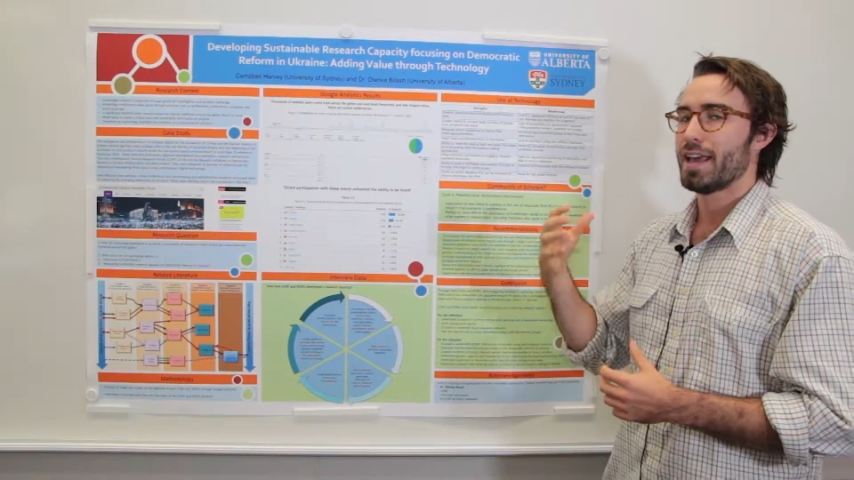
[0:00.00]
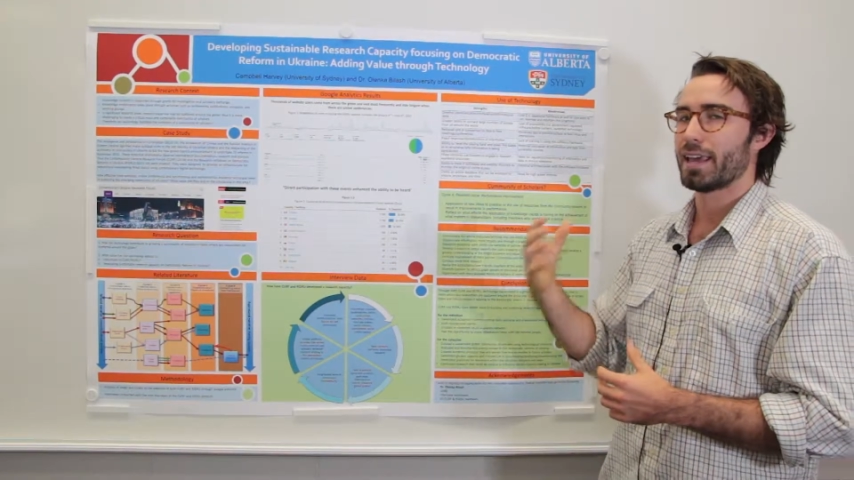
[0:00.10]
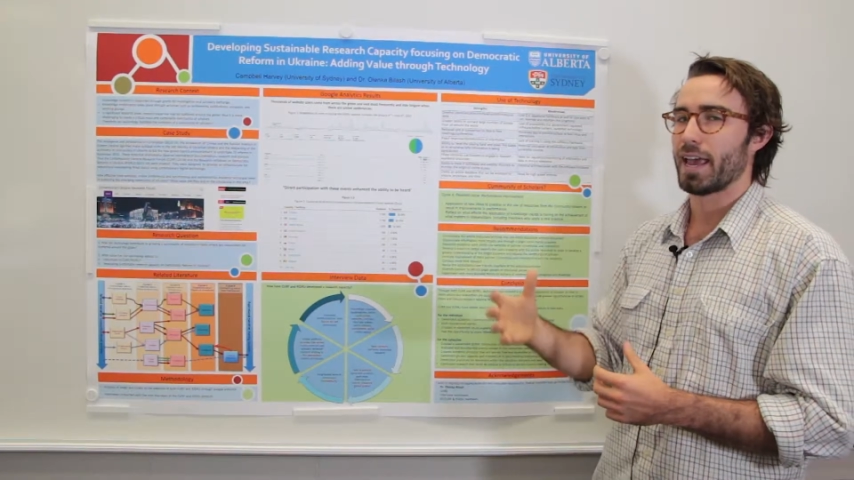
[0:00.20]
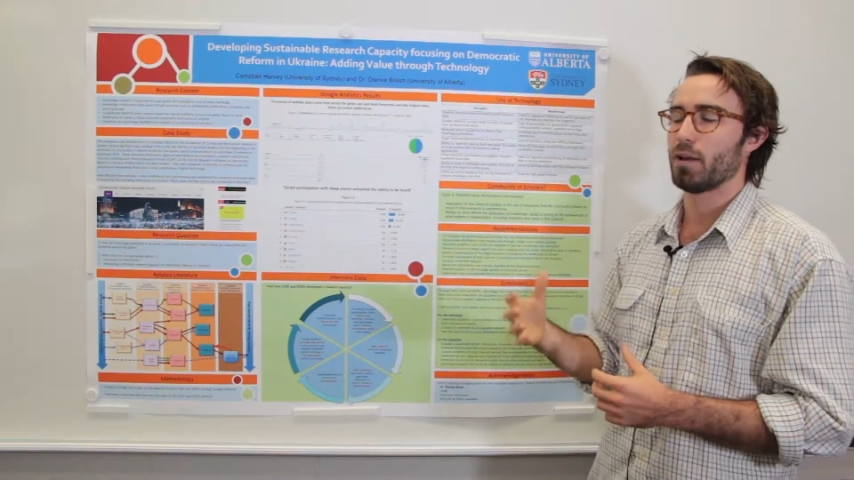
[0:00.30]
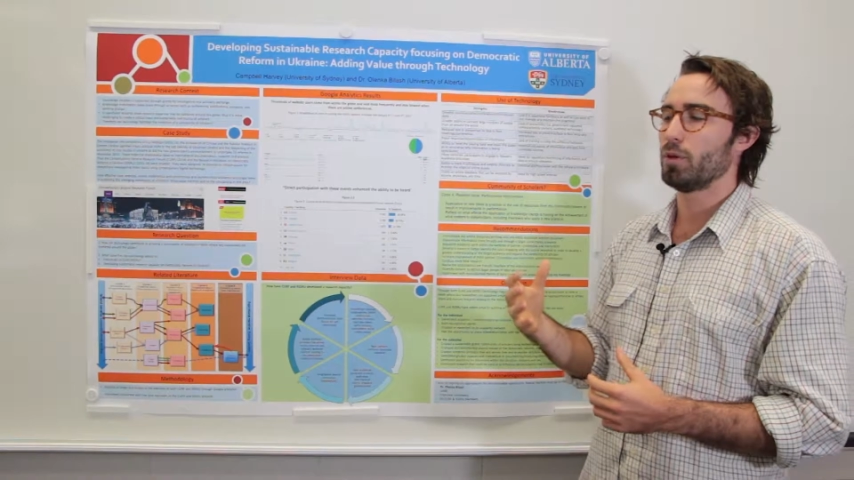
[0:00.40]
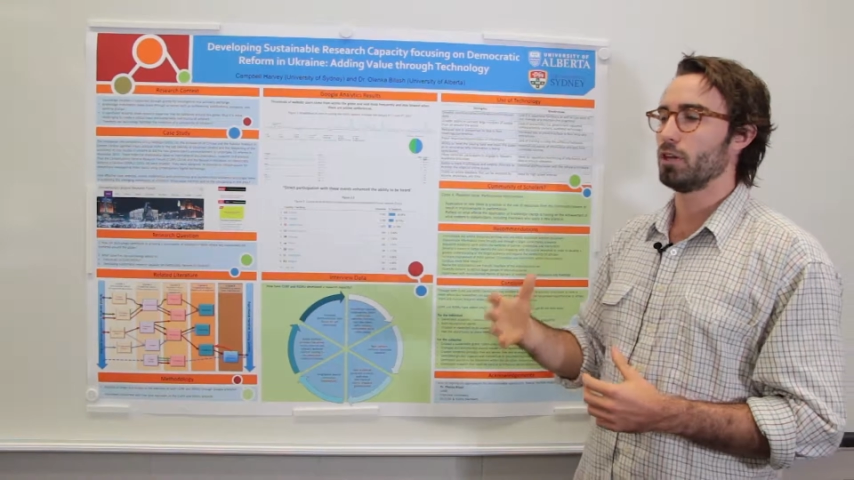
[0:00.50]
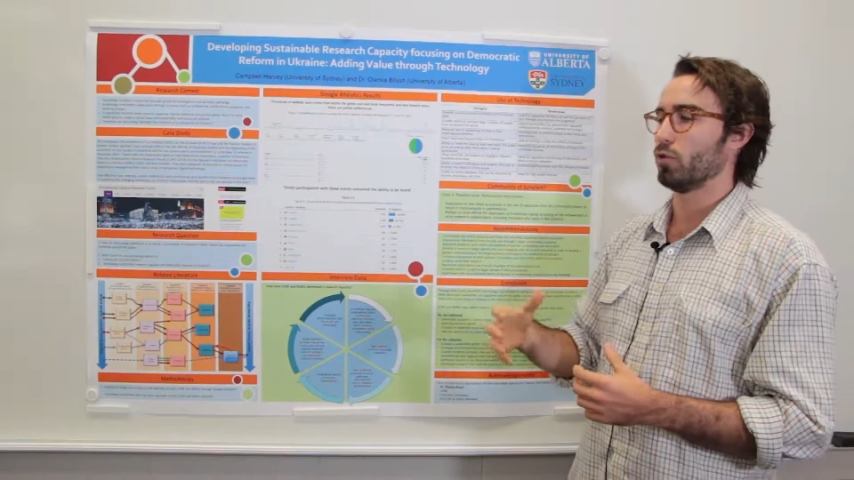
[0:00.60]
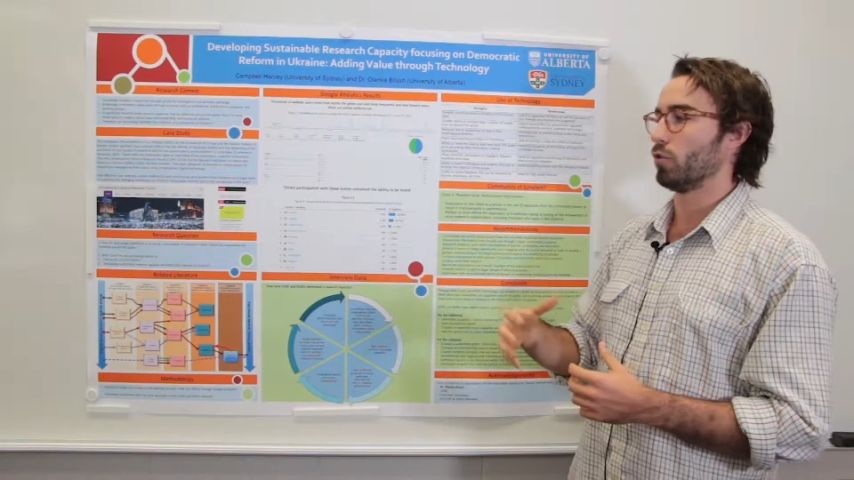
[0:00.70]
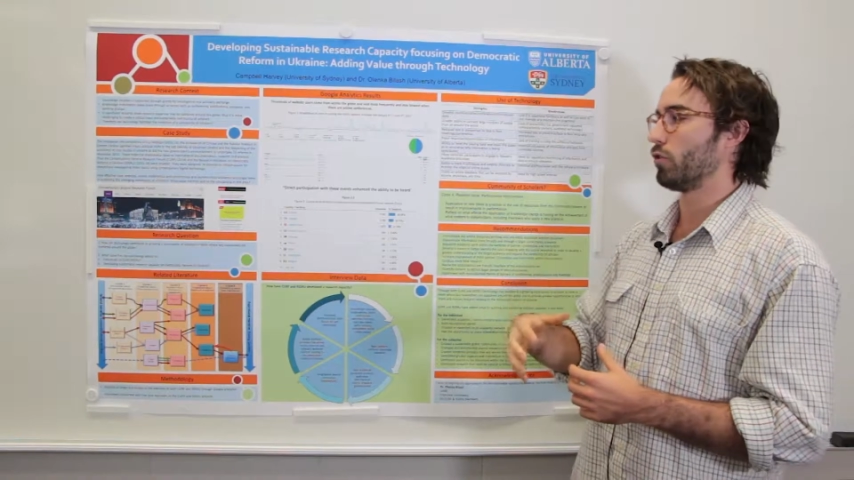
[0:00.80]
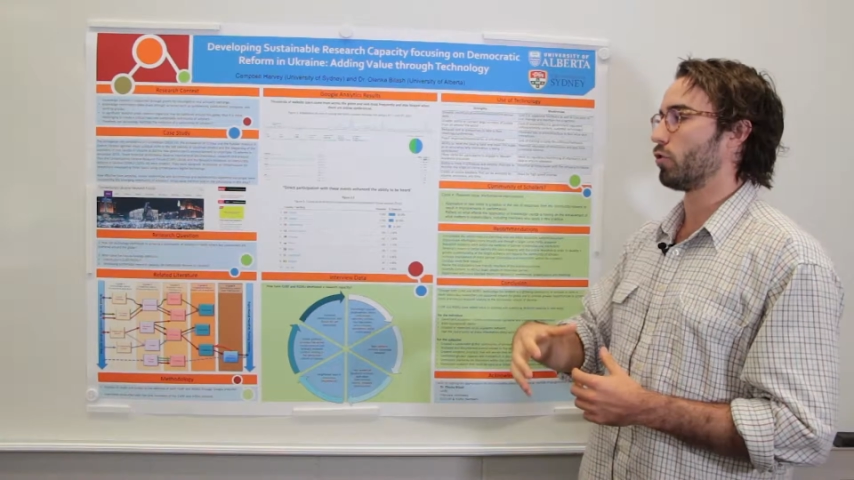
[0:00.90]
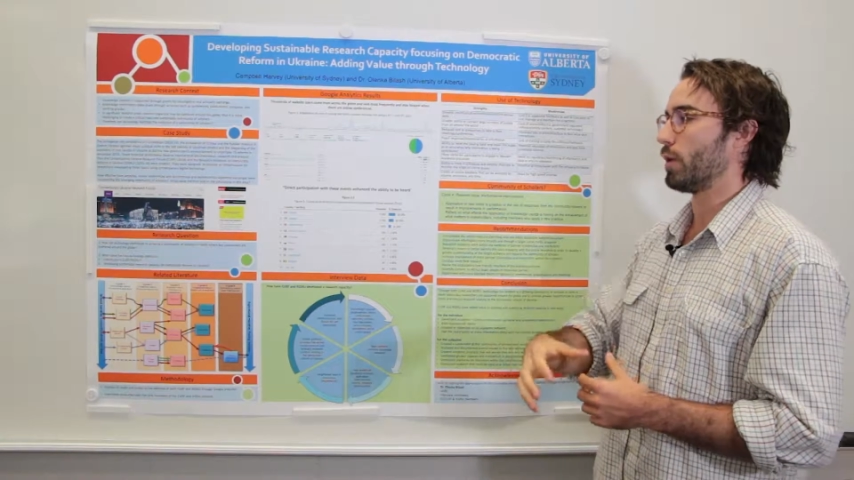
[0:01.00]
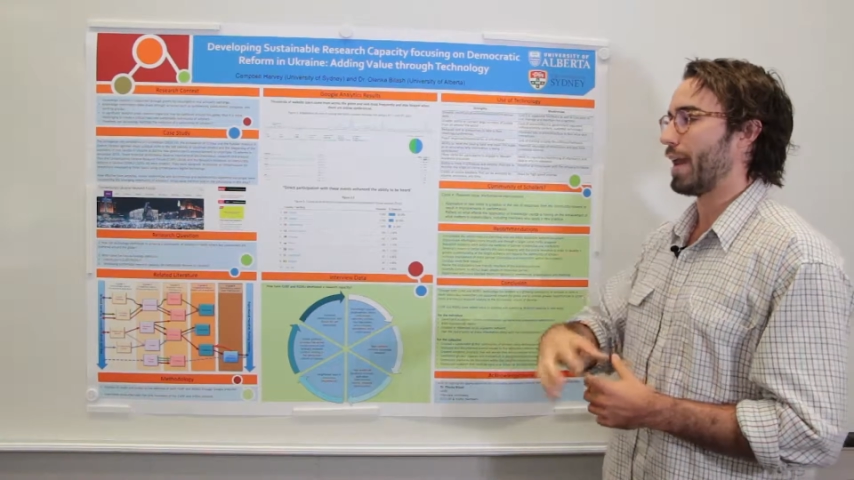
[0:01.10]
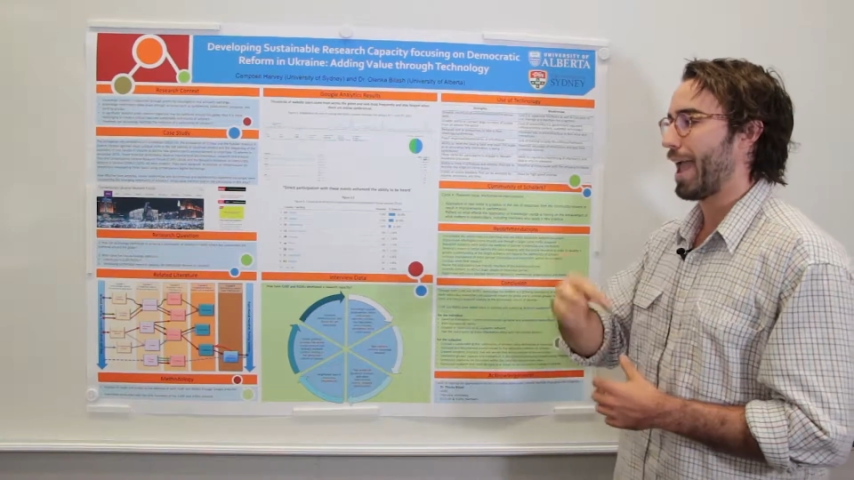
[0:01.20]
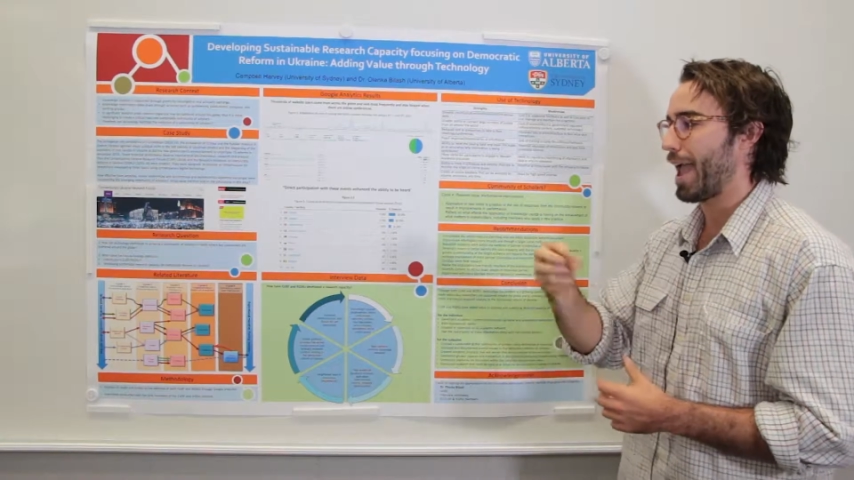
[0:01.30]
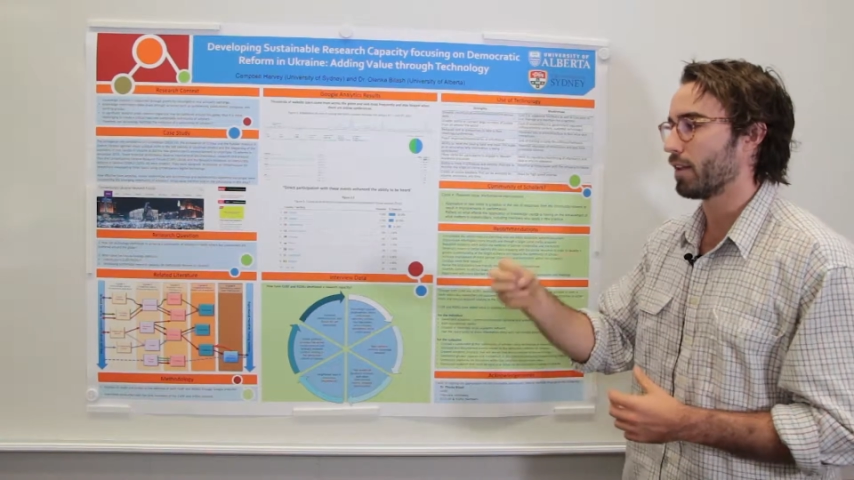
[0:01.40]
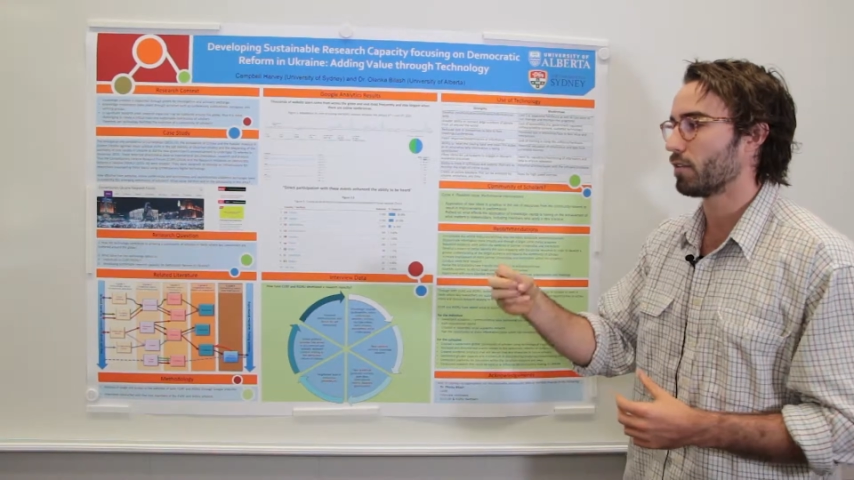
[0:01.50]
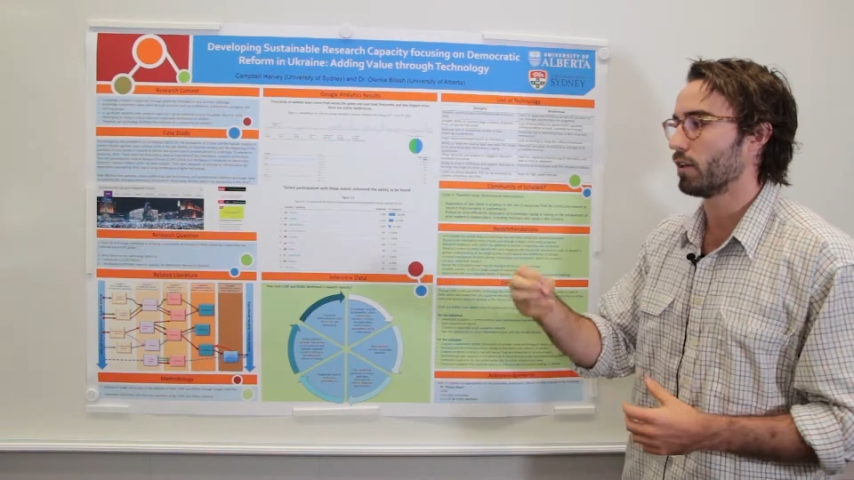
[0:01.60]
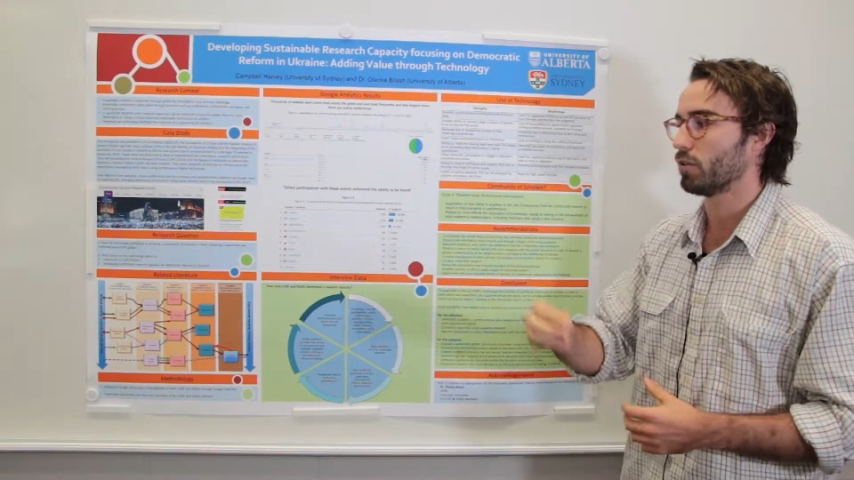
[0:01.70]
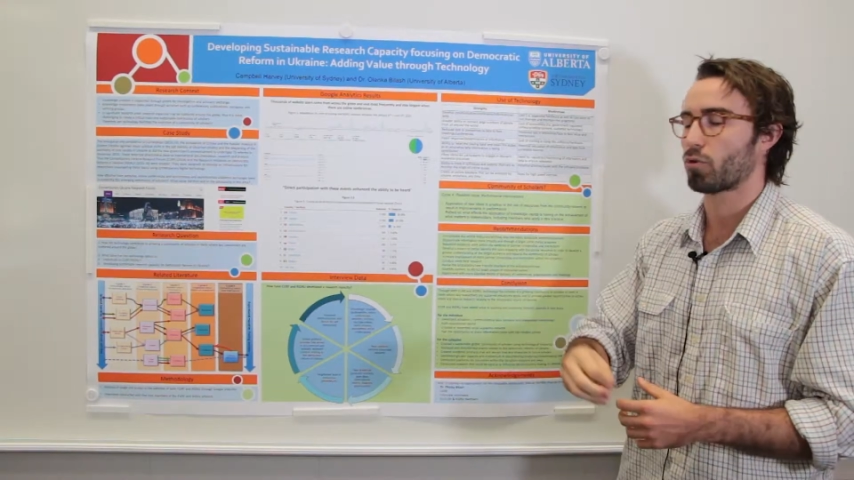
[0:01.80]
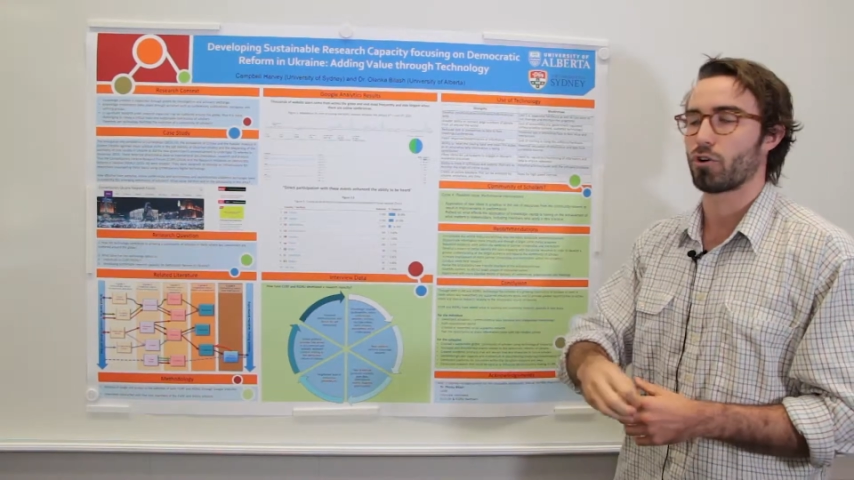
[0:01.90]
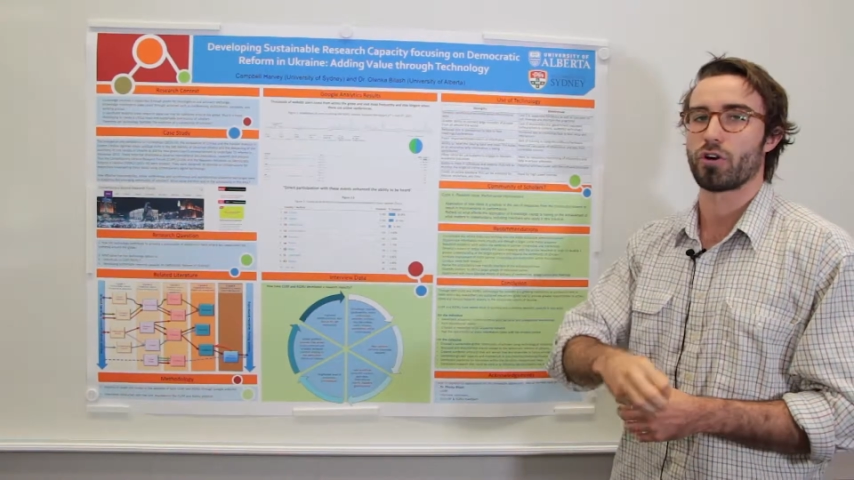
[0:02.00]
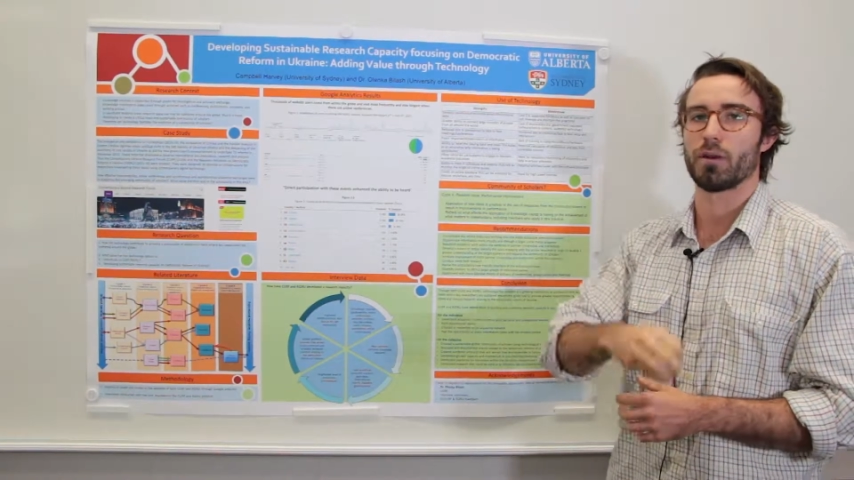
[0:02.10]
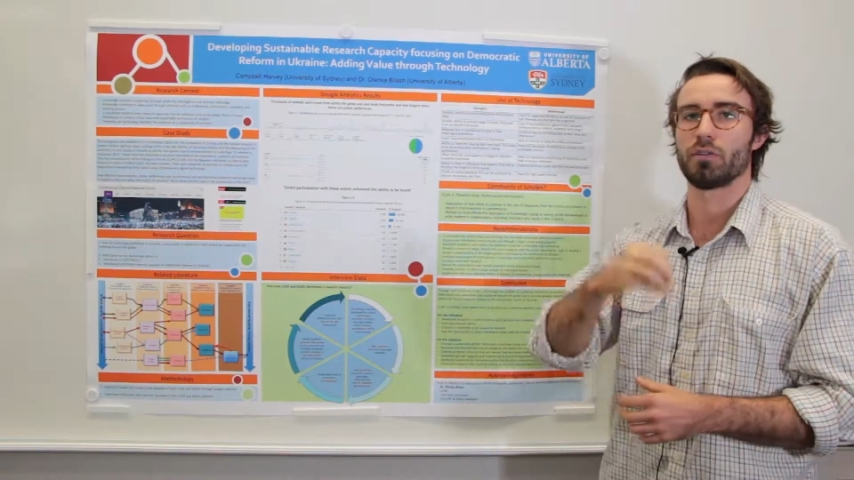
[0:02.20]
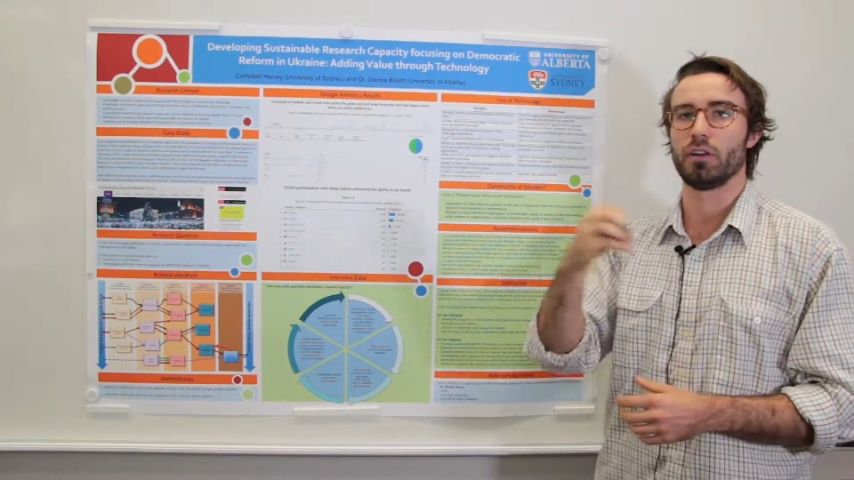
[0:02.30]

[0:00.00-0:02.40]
can be used to enhance these programs